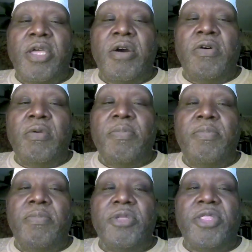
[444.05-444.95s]
how are
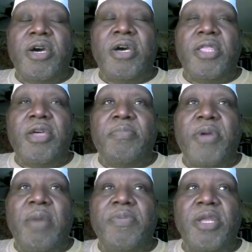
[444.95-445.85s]
you, blah, blah,
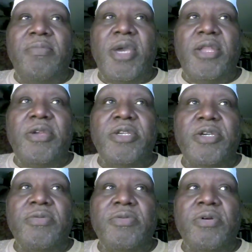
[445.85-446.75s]
blah. They
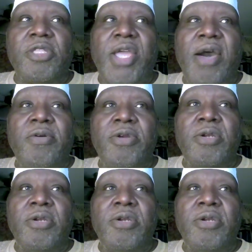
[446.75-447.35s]
talked for a while.